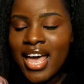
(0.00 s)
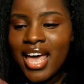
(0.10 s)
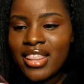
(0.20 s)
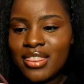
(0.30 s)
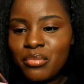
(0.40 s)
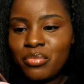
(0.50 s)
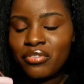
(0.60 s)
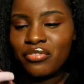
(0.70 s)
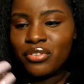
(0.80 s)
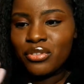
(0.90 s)
and the
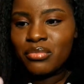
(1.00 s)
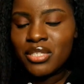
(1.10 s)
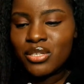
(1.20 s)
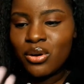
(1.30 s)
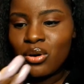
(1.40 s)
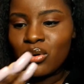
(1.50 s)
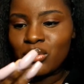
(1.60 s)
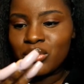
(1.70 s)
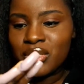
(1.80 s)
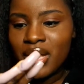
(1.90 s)
perfume is
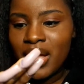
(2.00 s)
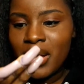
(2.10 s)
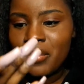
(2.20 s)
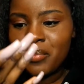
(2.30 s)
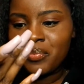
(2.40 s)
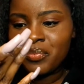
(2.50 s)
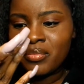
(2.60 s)
called um,